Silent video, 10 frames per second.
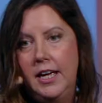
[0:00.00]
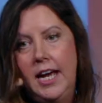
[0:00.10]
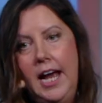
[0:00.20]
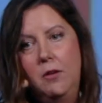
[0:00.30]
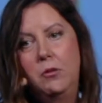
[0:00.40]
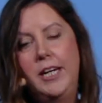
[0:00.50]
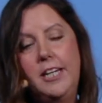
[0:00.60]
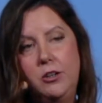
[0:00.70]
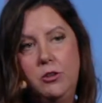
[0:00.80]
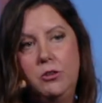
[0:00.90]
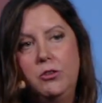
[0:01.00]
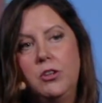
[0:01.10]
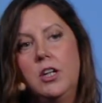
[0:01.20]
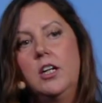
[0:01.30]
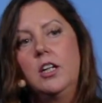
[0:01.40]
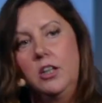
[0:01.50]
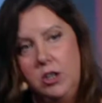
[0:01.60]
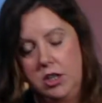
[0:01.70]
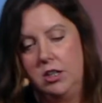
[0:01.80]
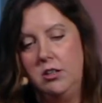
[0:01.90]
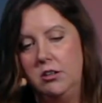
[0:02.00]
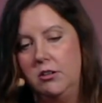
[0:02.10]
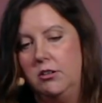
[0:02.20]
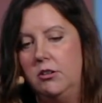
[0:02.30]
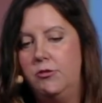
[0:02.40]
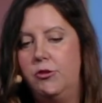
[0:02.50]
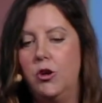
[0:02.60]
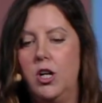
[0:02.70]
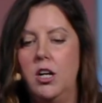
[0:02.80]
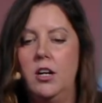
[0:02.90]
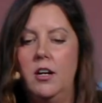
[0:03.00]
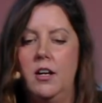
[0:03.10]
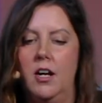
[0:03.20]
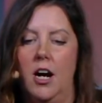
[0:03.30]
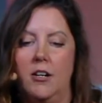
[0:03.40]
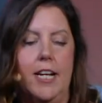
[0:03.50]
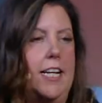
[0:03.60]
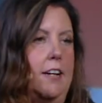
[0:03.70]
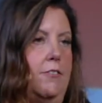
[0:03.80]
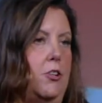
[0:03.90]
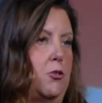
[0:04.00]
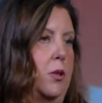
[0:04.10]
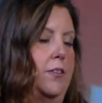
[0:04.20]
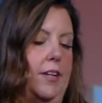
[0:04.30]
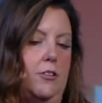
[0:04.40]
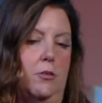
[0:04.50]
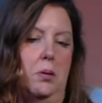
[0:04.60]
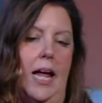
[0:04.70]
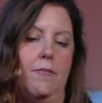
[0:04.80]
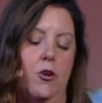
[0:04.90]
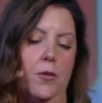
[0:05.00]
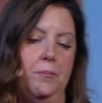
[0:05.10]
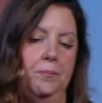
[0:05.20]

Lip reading: and we use Looker for our data and visualization platform.